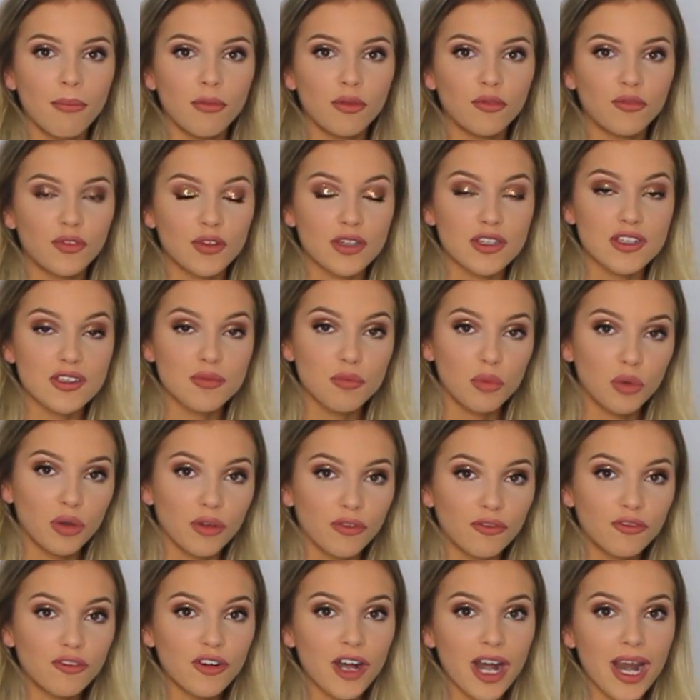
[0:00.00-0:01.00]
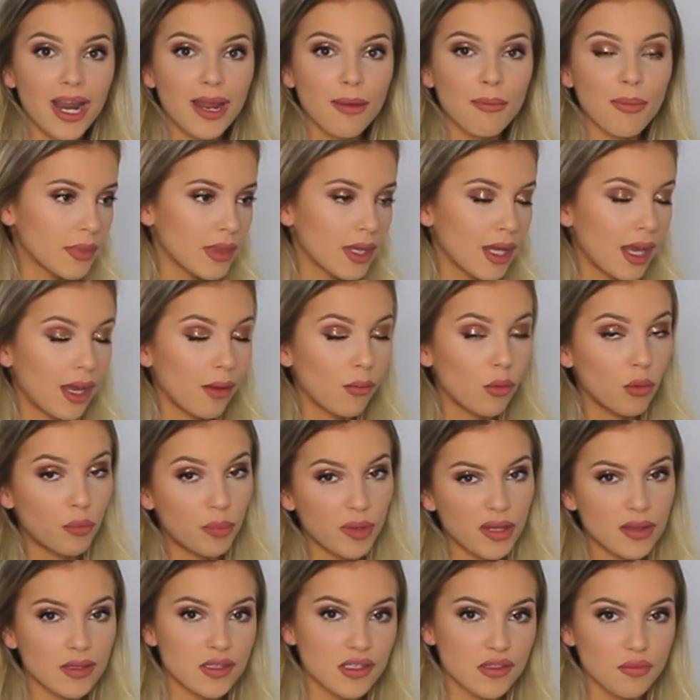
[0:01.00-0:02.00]
for the smaller frame. It will
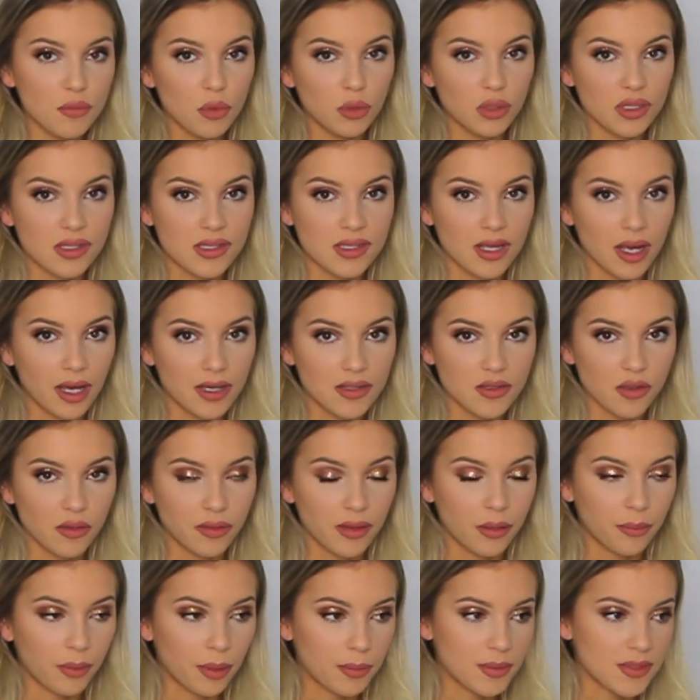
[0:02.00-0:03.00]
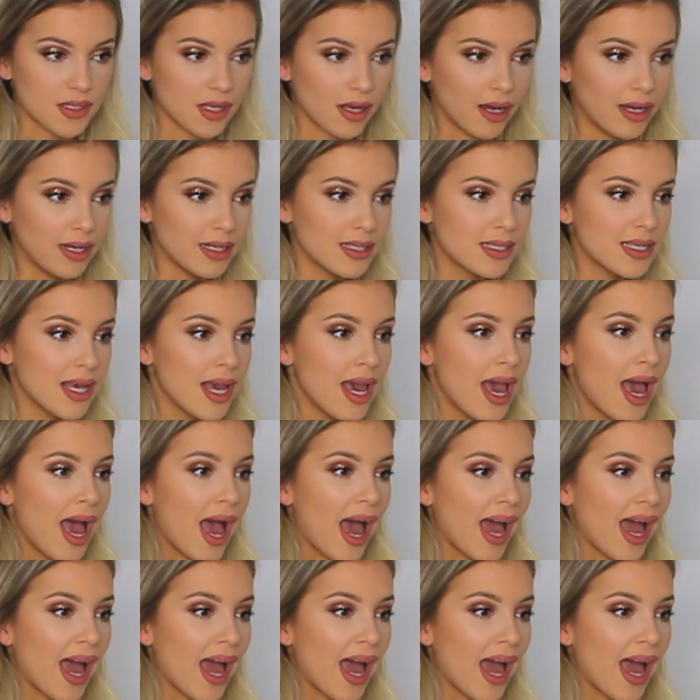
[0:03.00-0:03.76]
be the smallest size on their website,